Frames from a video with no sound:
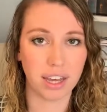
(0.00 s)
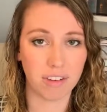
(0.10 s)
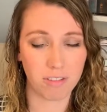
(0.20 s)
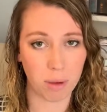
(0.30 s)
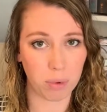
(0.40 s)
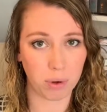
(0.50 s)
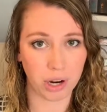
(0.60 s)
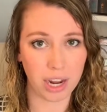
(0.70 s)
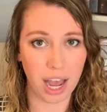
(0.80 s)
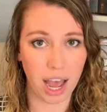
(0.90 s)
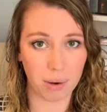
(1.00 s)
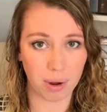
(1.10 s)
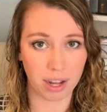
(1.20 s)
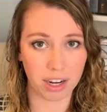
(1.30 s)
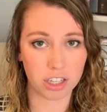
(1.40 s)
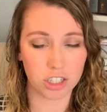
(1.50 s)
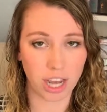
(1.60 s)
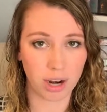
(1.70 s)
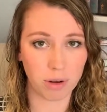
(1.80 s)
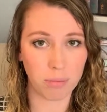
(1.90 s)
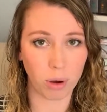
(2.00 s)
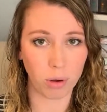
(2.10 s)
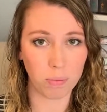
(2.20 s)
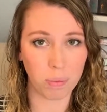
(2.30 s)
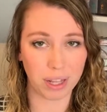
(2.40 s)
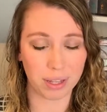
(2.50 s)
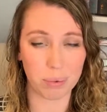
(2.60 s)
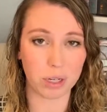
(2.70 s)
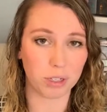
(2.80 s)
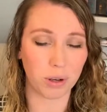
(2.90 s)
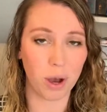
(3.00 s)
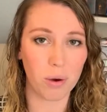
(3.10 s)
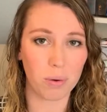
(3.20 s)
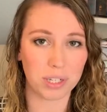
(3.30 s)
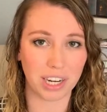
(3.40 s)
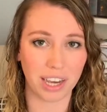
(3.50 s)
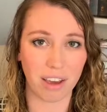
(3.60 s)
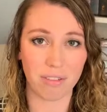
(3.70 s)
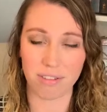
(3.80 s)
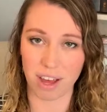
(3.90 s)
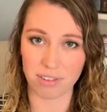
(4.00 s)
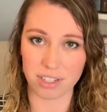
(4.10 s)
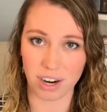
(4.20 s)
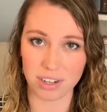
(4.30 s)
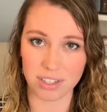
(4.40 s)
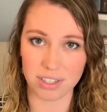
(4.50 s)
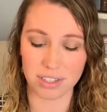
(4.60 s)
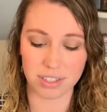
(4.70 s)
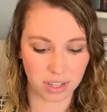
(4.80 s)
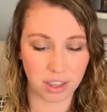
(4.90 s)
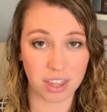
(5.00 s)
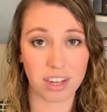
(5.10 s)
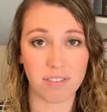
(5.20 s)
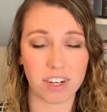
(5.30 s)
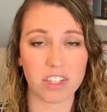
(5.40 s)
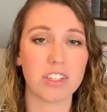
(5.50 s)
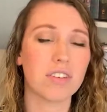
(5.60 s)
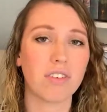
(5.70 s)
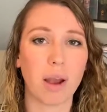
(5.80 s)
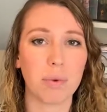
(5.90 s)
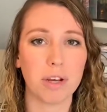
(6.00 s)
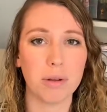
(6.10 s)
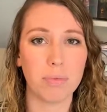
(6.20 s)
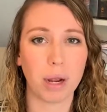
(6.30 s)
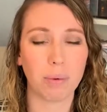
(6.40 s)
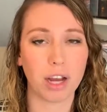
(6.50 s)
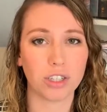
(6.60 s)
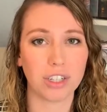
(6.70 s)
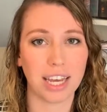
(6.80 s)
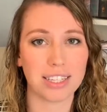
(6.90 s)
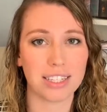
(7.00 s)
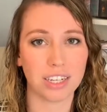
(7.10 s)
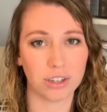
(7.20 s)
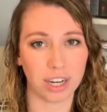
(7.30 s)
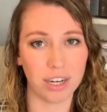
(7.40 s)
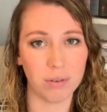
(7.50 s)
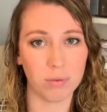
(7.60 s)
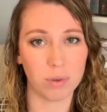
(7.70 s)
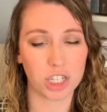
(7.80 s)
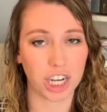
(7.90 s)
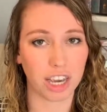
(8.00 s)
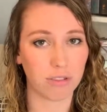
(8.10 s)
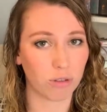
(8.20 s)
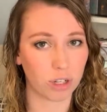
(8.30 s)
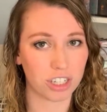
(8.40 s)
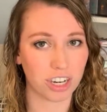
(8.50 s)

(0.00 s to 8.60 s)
In February, I read Shadow and Bone by Leigh Bardugo, which I gave 5 stars. The Adventures of Robin Hood by Roger Lancelyn Green, which I gave 4